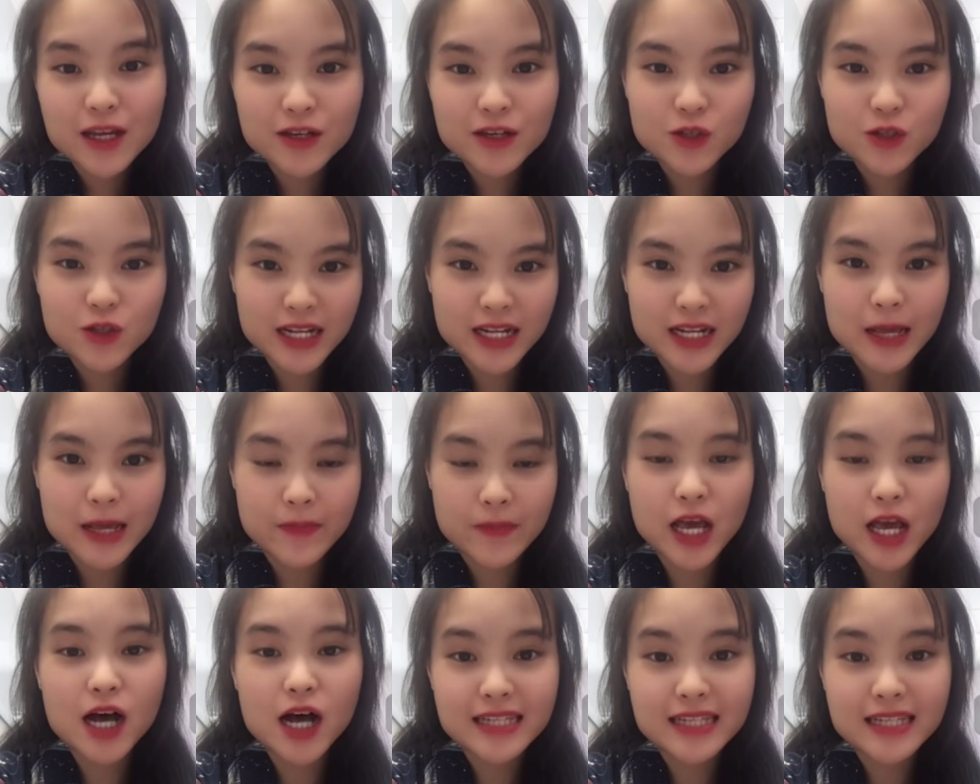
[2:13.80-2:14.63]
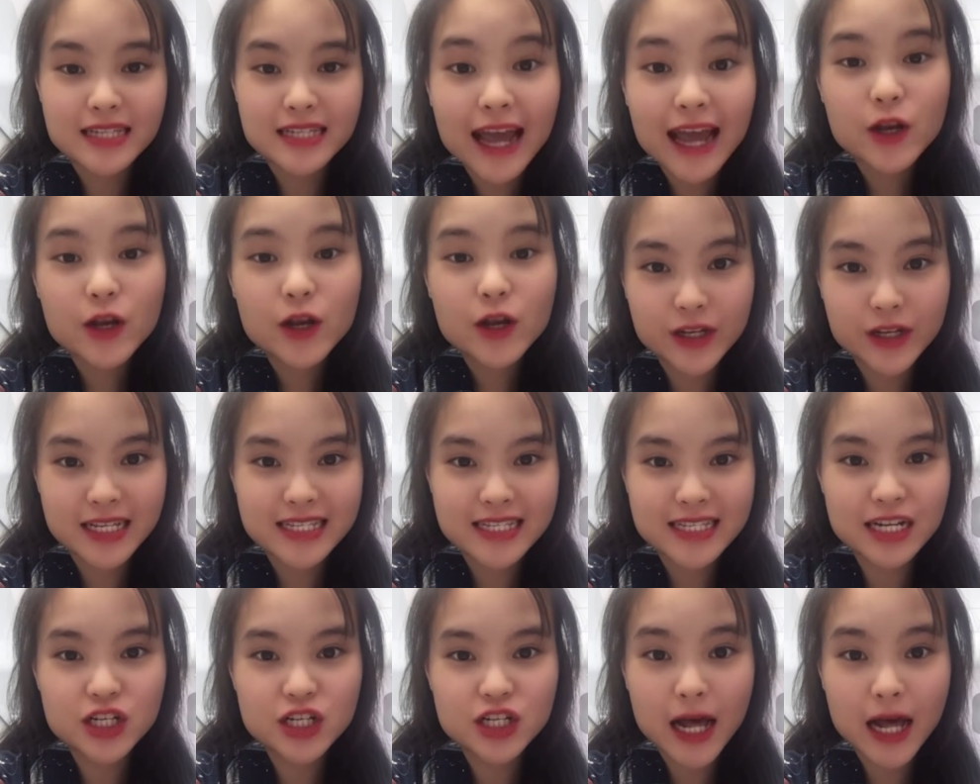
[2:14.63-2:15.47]
And if you want, you
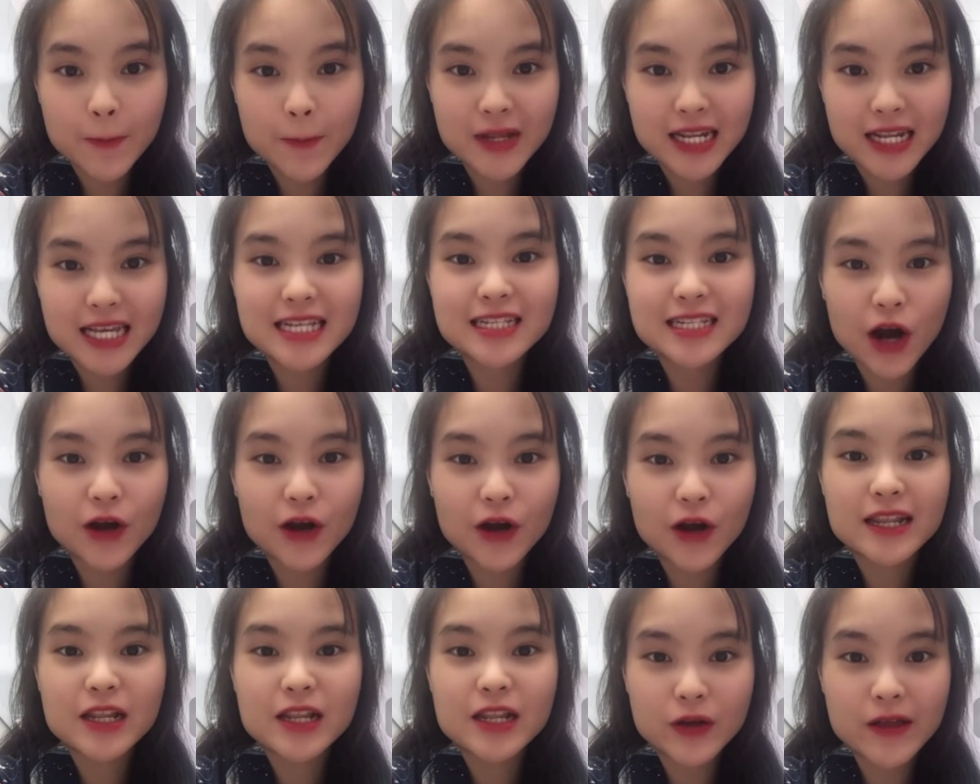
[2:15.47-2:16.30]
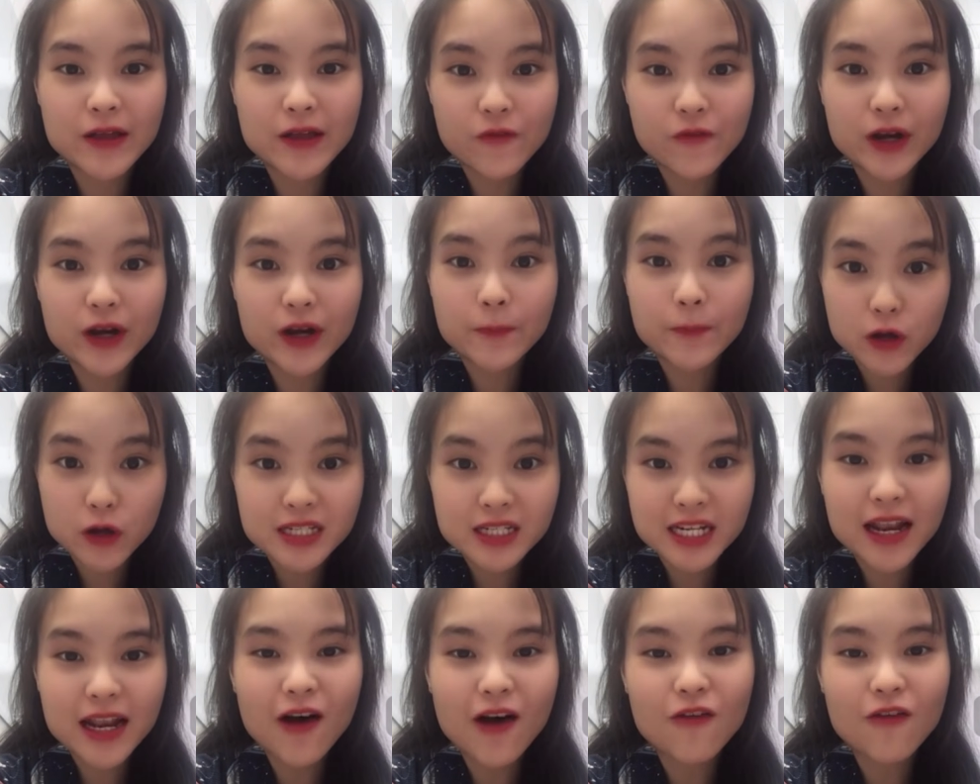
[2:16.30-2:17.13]
can also add background music,
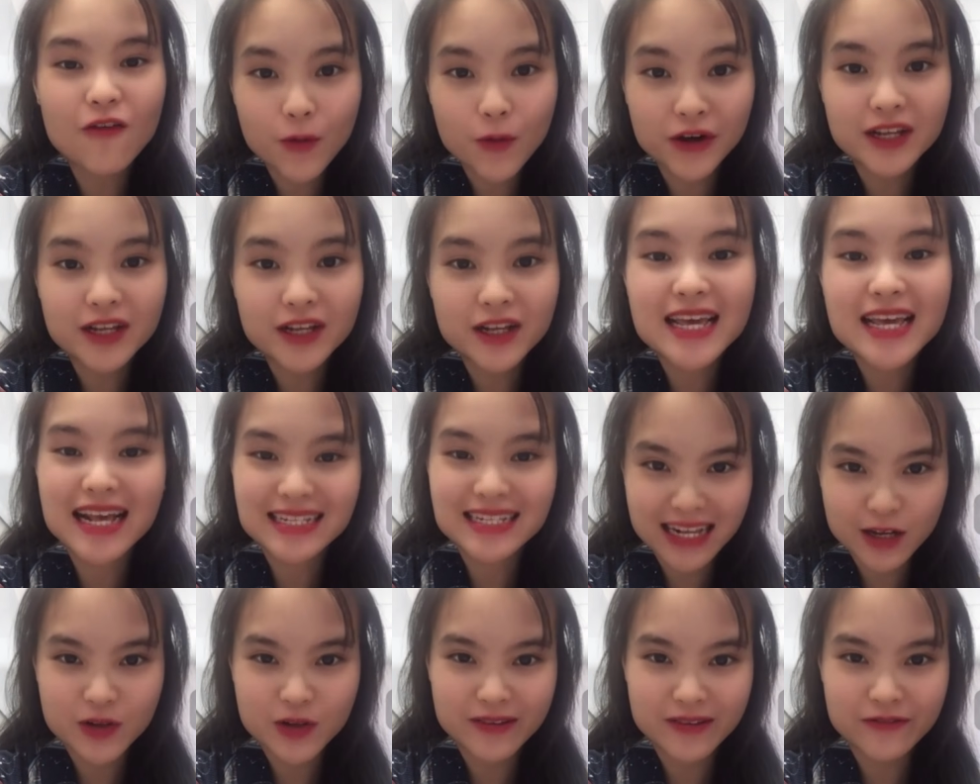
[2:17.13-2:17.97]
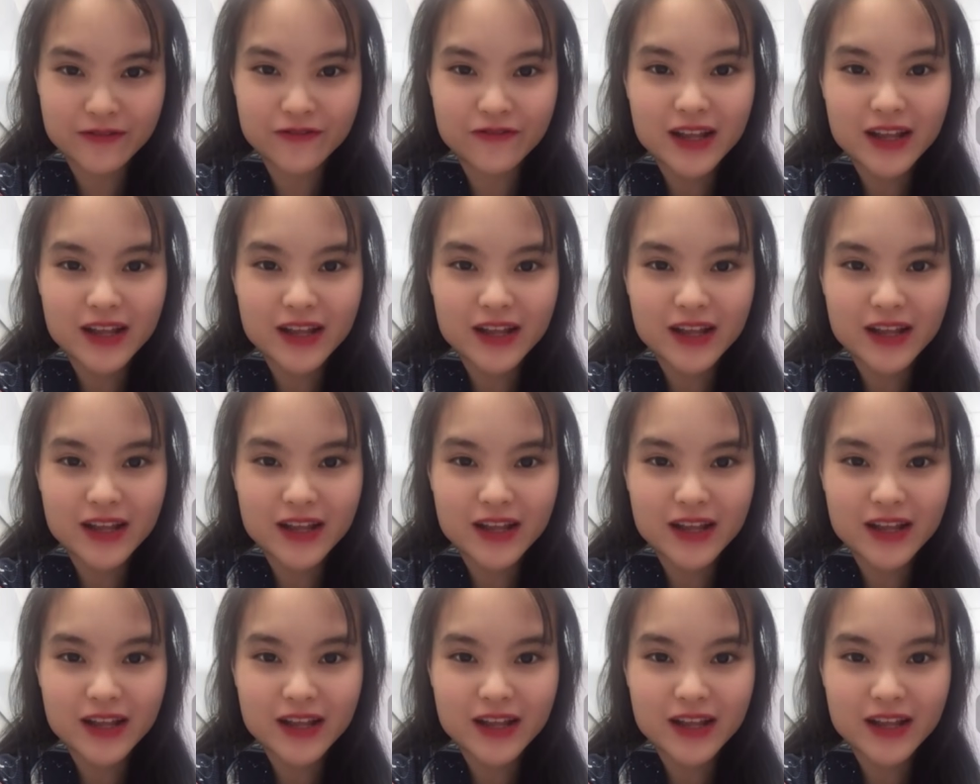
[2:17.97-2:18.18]
but make sure it's not too